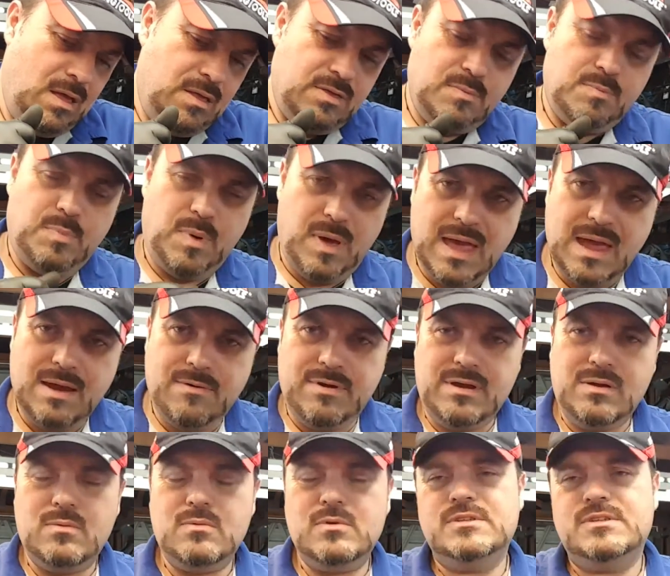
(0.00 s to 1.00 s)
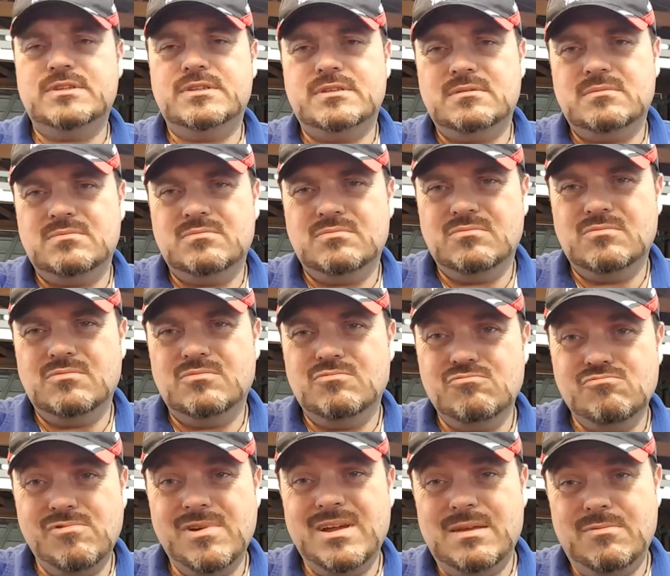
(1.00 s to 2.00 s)
The bearing was
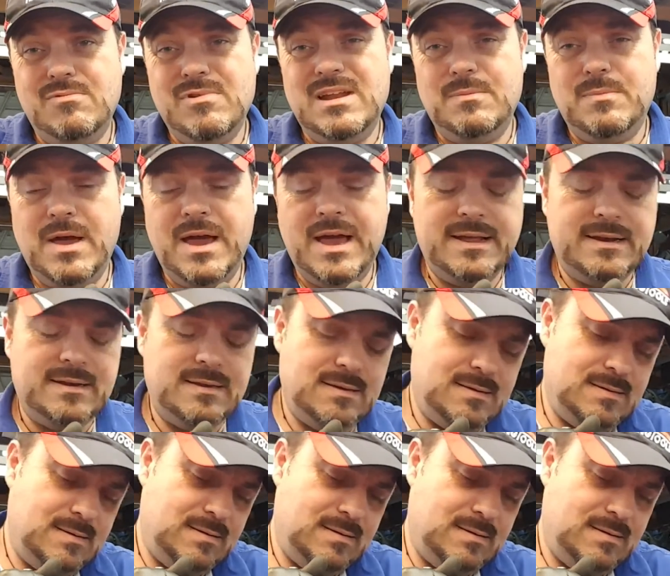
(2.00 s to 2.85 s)
really, really bad.